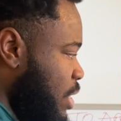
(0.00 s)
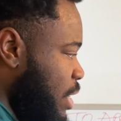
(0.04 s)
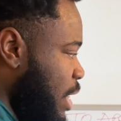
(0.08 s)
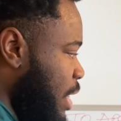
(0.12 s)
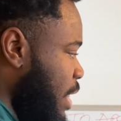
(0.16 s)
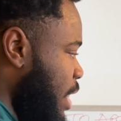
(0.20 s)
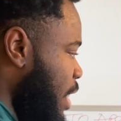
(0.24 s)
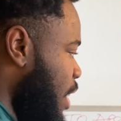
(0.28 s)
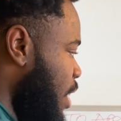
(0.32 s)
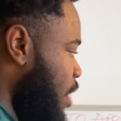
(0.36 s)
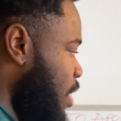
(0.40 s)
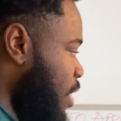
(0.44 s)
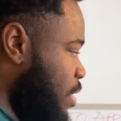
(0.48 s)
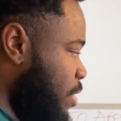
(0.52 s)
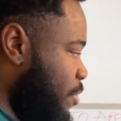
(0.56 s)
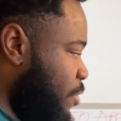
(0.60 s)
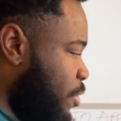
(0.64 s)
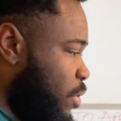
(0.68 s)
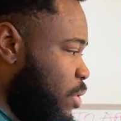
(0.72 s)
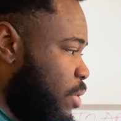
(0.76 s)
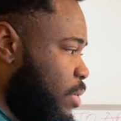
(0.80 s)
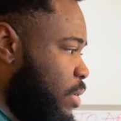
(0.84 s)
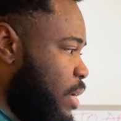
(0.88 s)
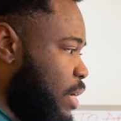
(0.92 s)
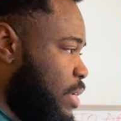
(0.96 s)
again, and if you
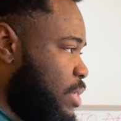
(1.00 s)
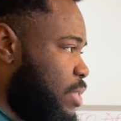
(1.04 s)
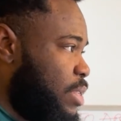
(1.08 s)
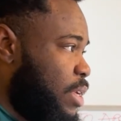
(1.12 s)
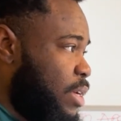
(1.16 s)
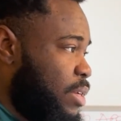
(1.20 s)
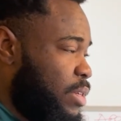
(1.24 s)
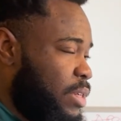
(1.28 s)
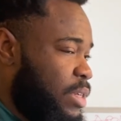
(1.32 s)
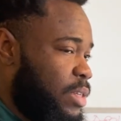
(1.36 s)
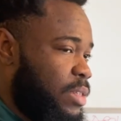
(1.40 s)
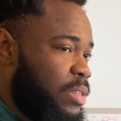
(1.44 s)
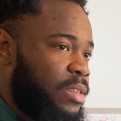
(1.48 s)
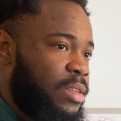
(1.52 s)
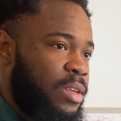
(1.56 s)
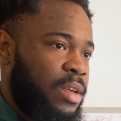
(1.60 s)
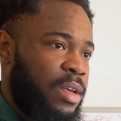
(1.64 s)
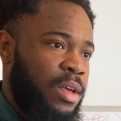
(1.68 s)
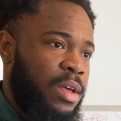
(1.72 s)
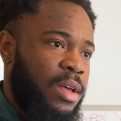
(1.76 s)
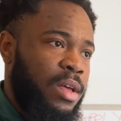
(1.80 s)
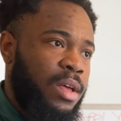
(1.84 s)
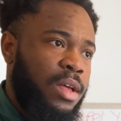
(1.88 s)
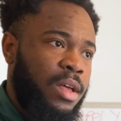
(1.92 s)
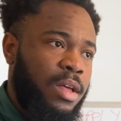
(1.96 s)
don't understand it,
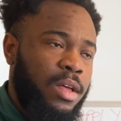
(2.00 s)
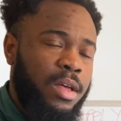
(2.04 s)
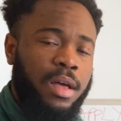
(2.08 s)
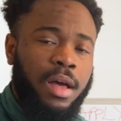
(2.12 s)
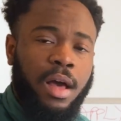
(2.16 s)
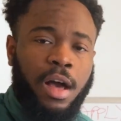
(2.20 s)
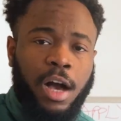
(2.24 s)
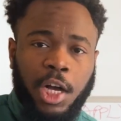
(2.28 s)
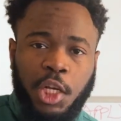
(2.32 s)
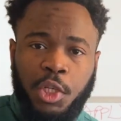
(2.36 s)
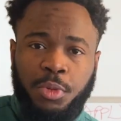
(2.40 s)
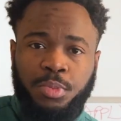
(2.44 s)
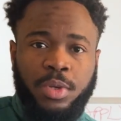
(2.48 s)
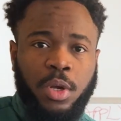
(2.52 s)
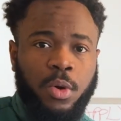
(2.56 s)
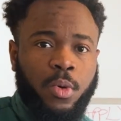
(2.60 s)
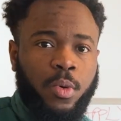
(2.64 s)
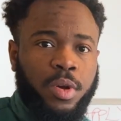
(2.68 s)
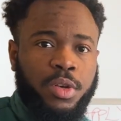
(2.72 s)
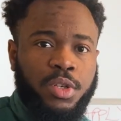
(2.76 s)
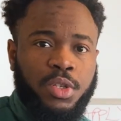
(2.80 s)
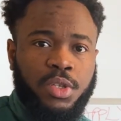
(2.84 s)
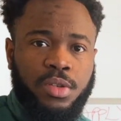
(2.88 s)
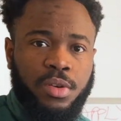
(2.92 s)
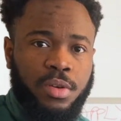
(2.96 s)
ask me a
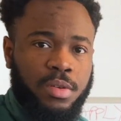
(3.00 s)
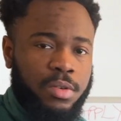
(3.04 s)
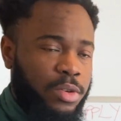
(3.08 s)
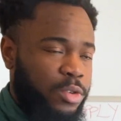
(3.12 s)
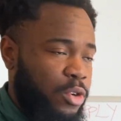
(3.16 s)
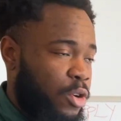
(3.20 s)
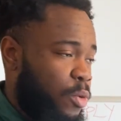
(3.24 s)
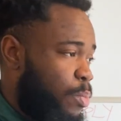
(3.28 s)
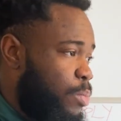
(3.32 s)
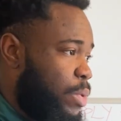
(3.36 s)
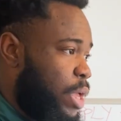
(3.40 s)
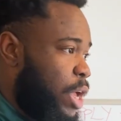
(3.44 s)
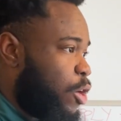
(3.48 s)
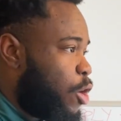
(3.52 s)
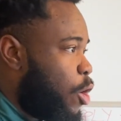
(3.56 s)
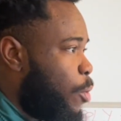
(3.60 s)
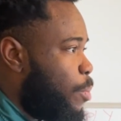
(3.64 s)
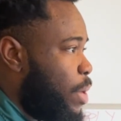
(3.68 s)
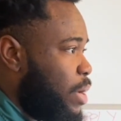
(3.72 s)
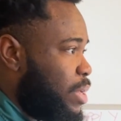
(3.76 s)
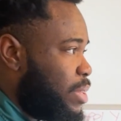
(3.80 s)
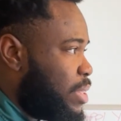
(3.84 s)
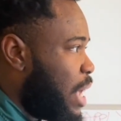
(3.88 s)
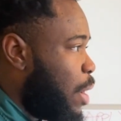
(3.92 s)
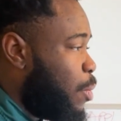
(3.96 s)
question, drop me a
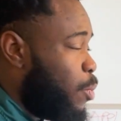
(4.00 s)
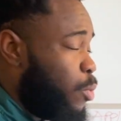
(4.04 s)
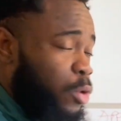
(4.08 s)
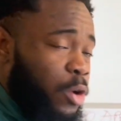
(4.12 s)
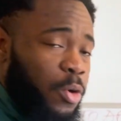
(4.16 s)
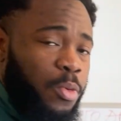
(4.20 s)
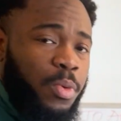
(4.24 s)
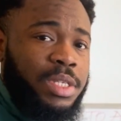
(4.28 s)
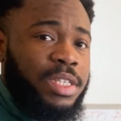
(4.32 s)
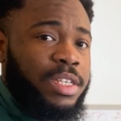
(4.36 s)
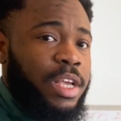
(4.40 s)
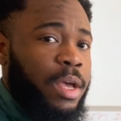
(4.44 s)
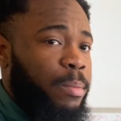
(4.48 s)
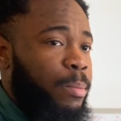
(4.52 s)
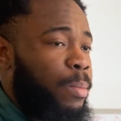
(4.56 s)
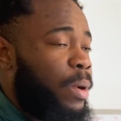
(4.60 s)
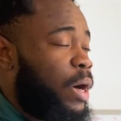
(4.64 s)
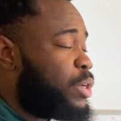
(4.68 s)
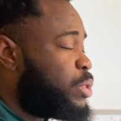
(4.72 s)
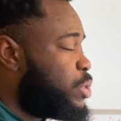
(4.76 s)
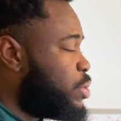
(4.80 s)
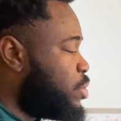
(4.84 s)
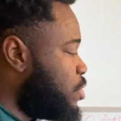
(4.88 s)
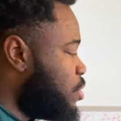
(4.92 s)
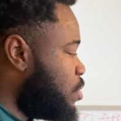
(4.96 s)
comment. I would always get back
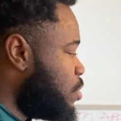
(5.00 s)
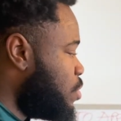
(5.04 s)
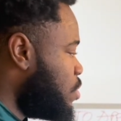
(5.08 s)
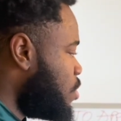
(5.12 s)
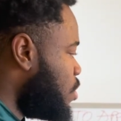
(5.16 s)
to you.